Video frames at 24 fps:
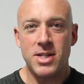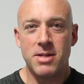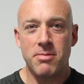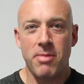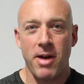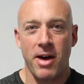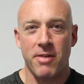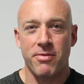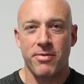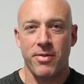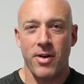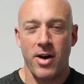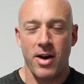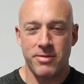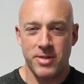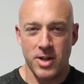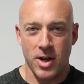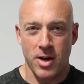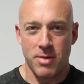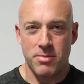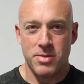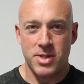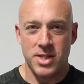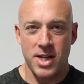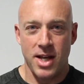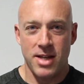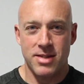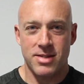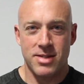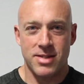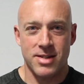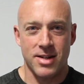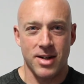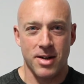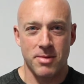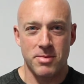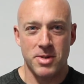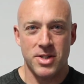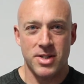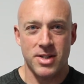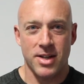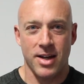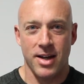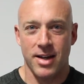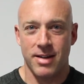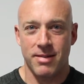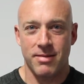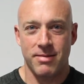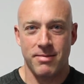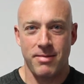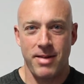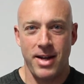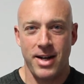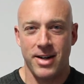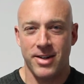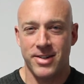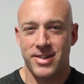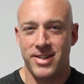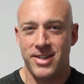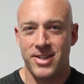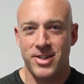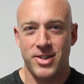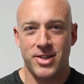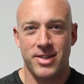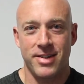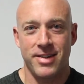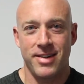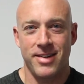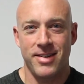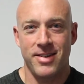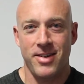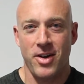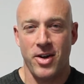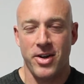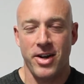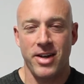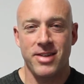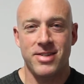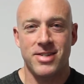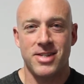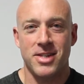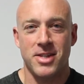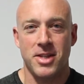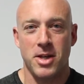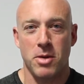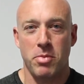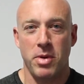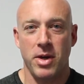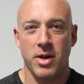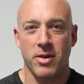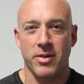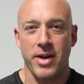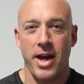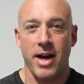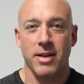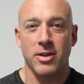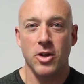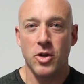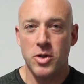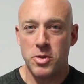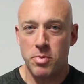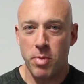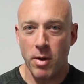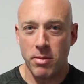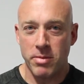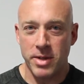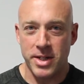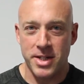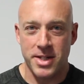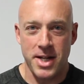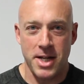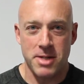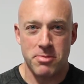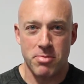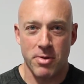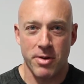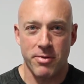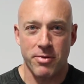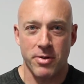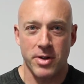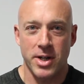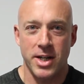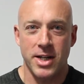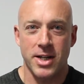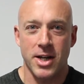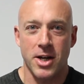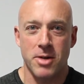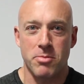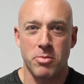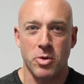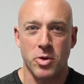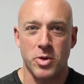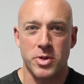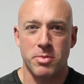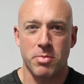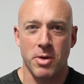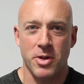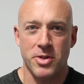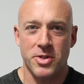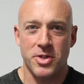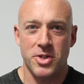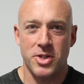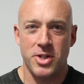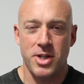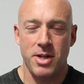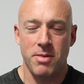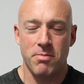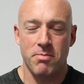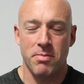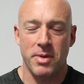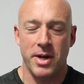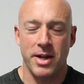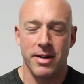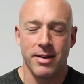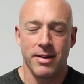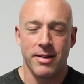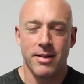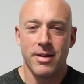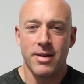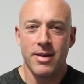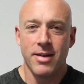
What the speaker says: it about 5 times since, and I'm just like, I don't see the appeal. Now, Luke's probably desperate for an Indo board sponsorship, but